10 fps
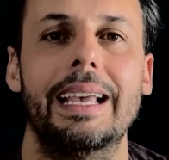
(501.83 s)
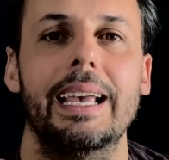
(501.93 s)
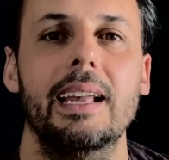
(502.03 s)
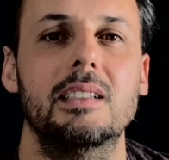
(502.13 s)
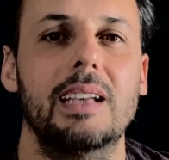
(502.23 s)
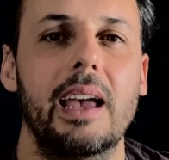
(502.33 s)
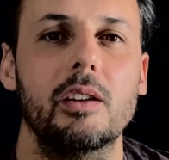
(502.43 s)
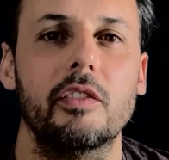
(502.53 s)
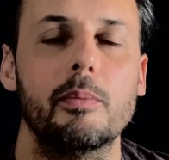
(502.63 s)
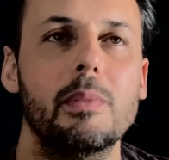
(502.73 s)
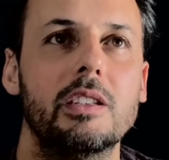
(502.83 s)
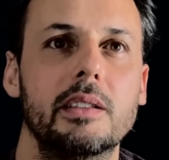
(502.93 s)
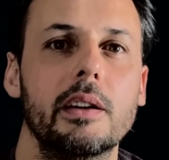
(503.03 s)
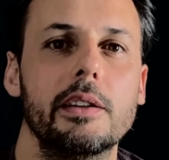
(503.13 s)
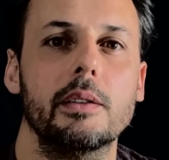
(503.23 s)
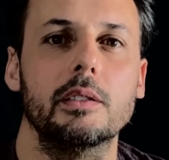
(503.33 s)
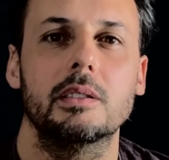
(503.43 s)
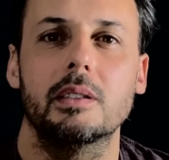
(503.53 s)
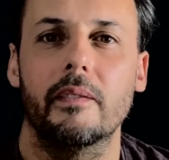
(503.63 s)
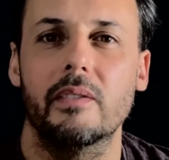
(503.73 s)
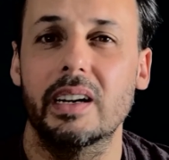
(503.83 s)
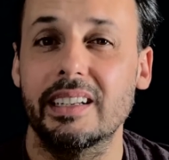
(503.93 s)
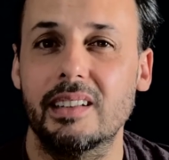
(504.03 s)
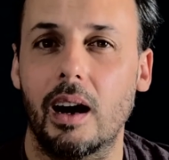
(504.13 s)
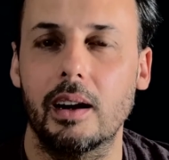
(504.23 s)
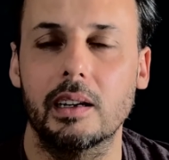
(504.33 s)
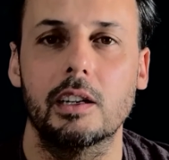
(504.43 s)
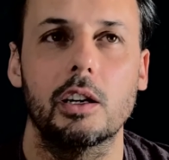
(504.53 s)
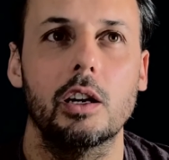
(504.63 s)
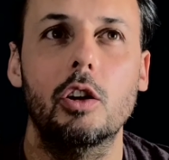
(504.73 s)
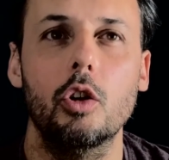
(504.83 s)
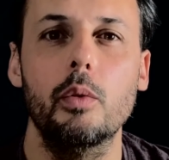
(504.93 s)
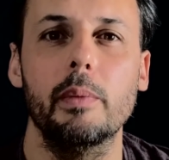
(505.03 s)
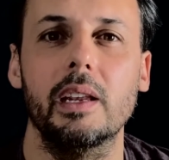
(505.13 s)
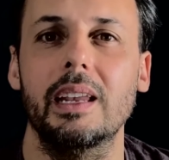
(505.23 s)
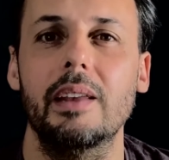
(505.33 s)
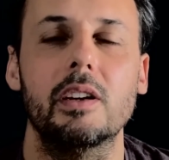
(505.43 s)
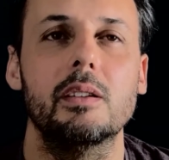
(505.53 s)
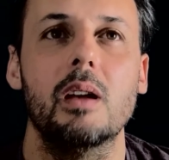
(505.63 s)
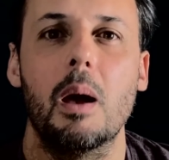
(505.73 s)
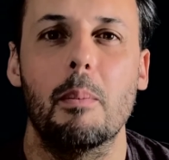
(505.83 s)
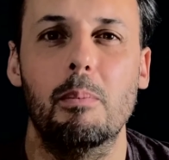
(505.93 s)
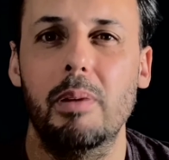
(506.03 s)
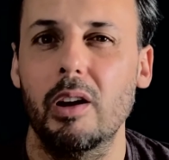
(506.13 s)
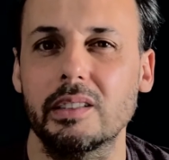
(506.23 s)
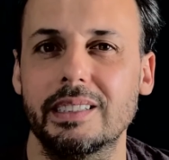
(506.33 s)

It's kind of mysterious, very dark, gloomy, even bloody,